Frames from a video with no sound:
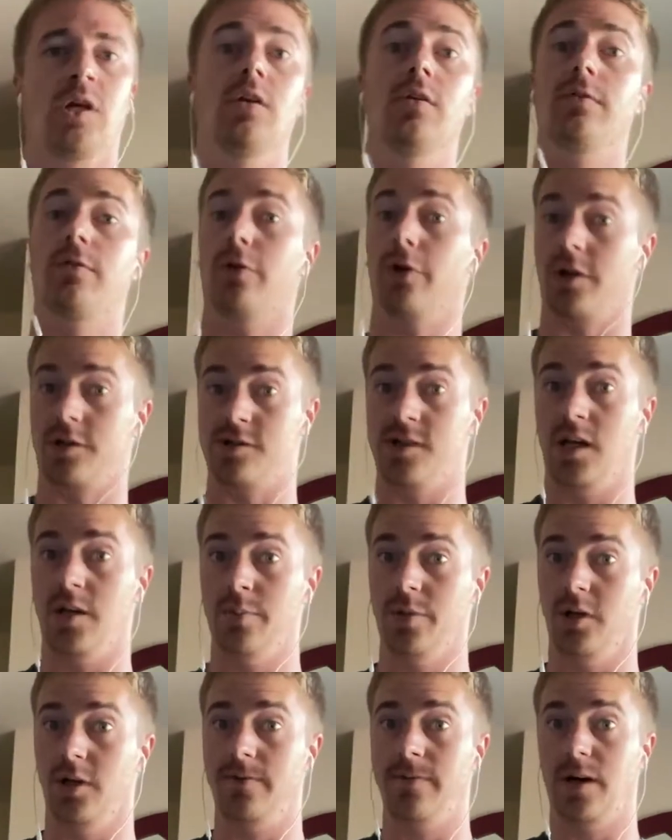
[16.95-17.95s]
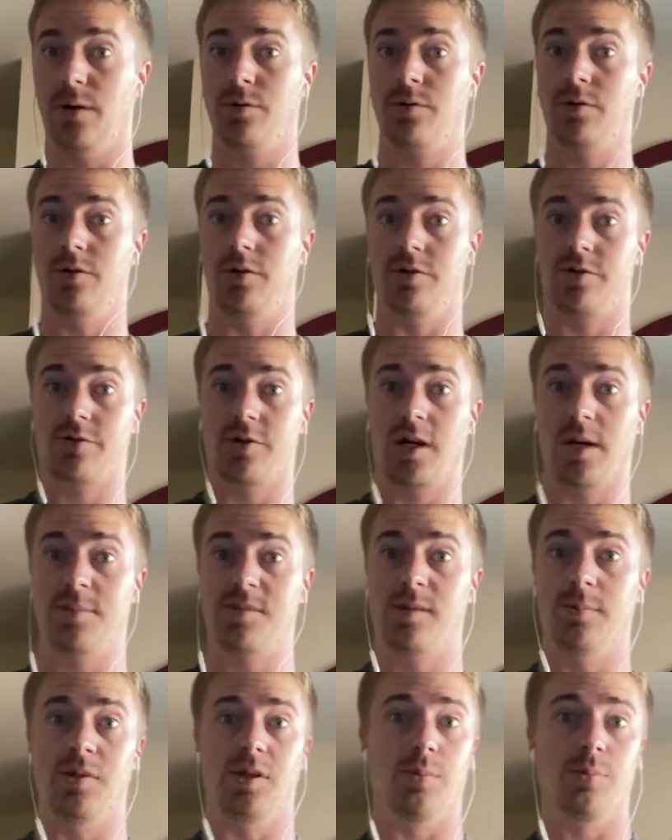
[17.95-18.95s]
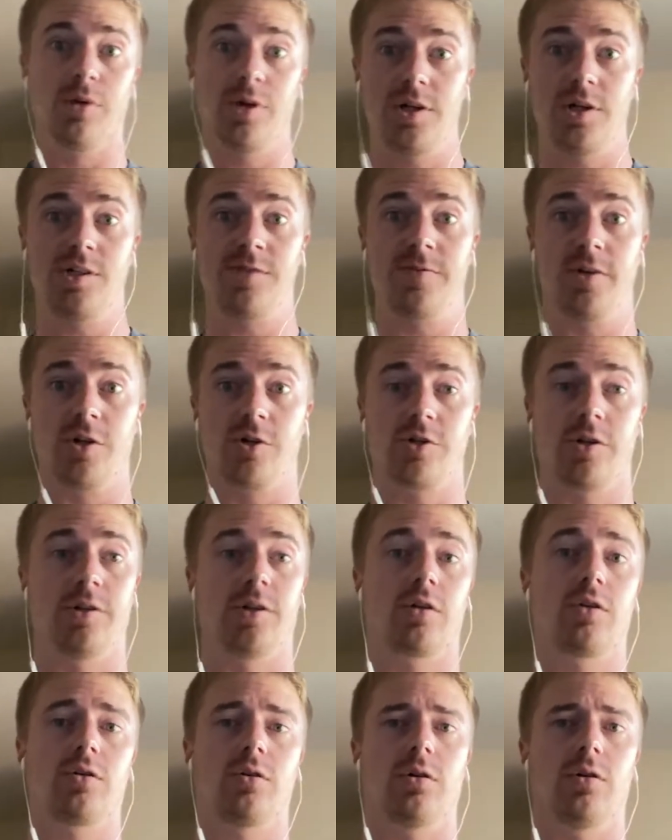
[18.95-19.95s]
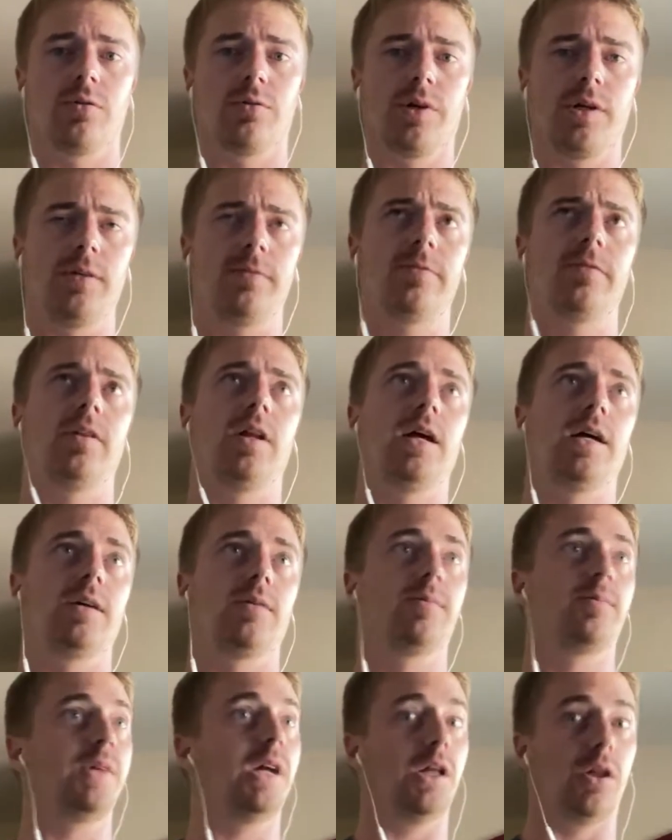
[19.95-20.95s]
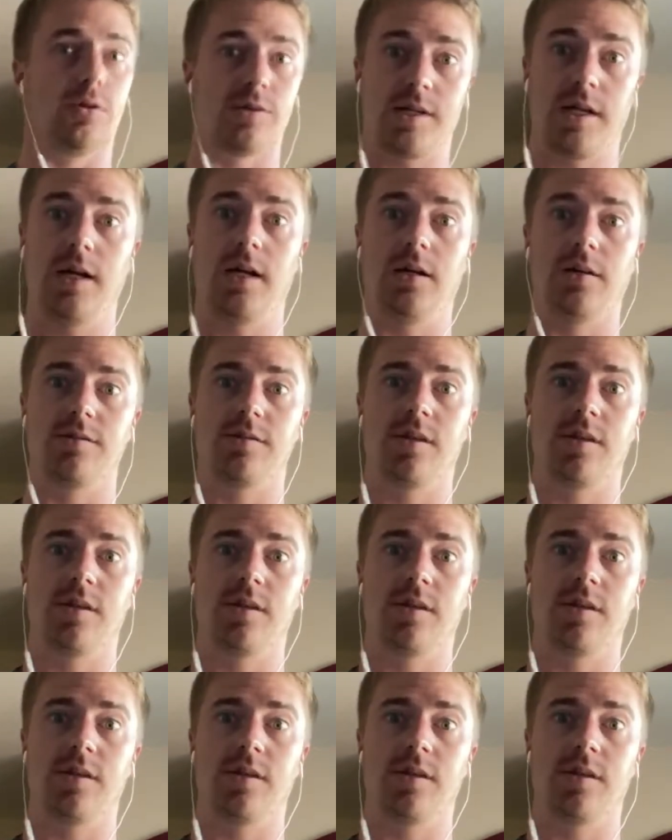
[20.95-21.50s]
For example, if I were to describe some of the prettiest fish on the coral reef, like yellow tangs,